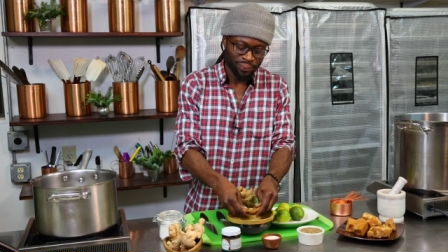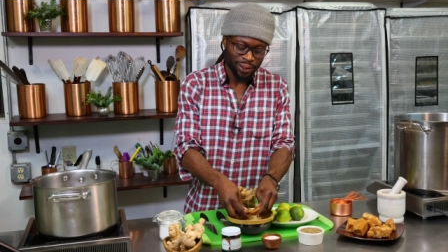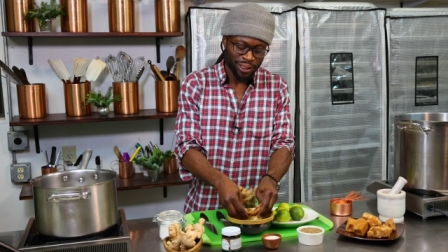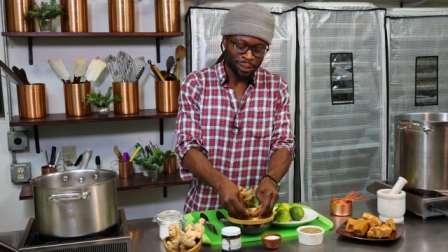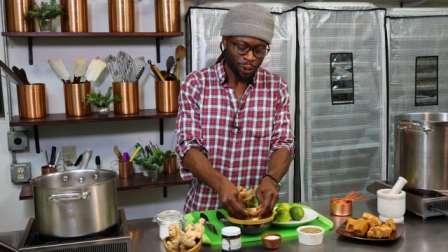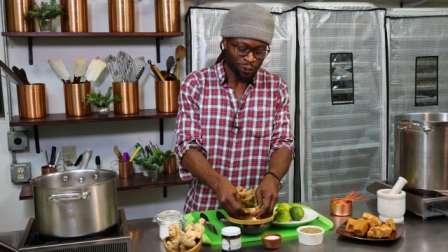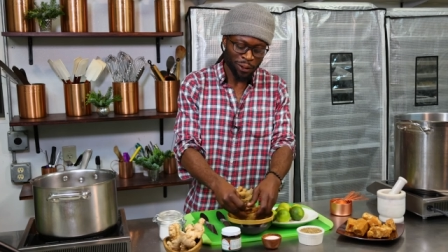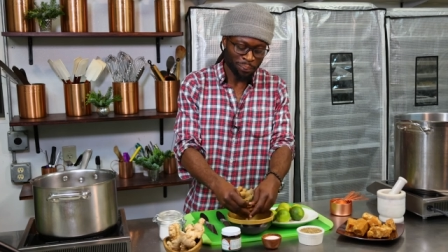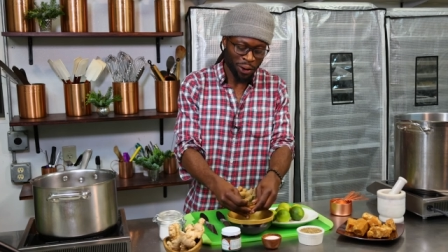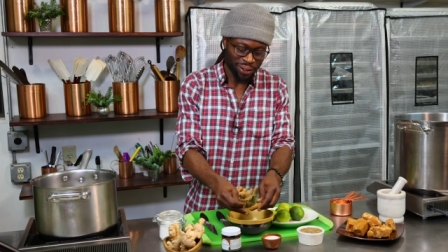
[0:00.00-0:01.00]
the most fun
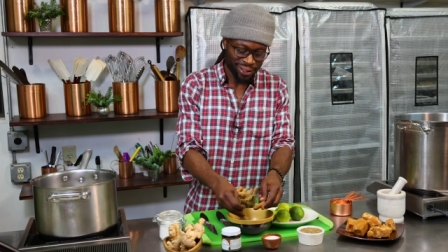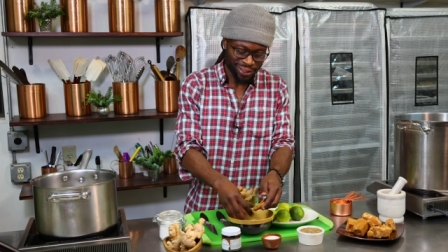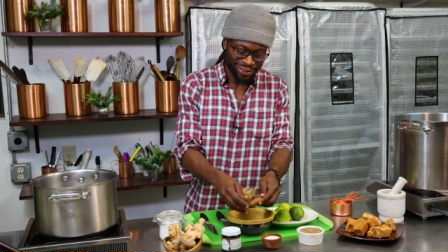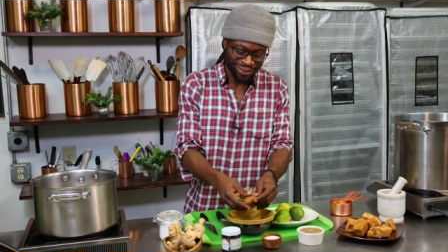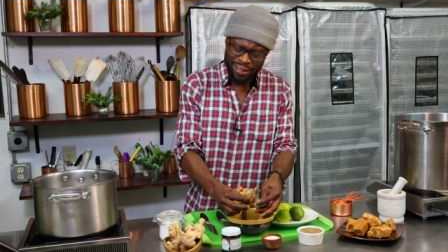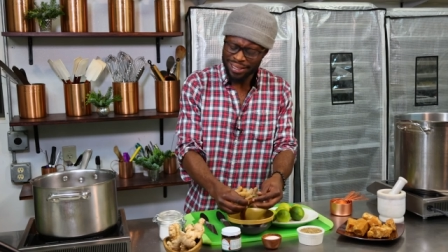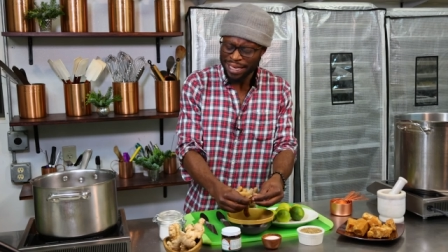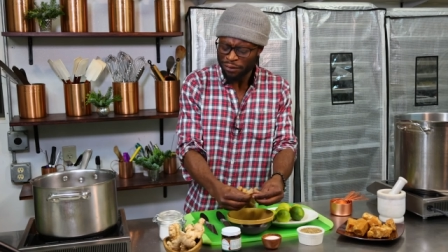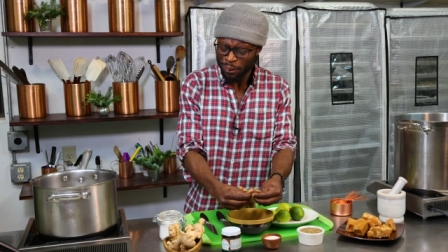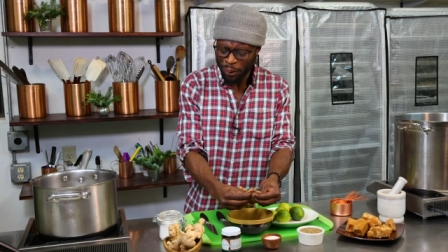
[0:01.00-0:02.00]
part of this. It doesn't have
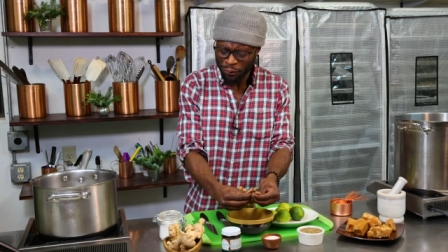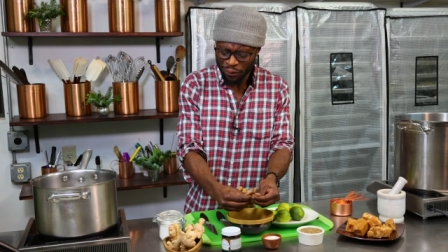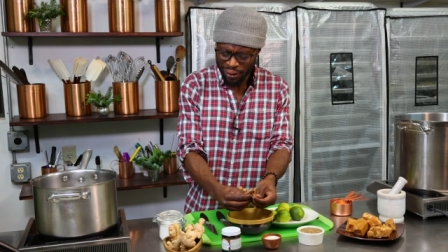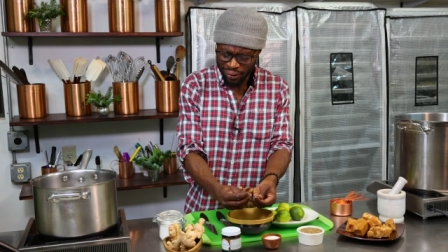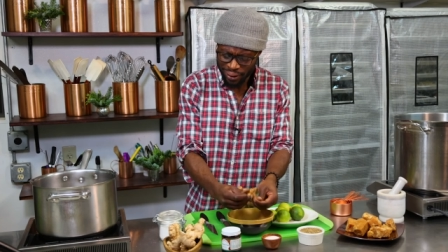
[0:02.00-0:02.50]
to be perfect or anything like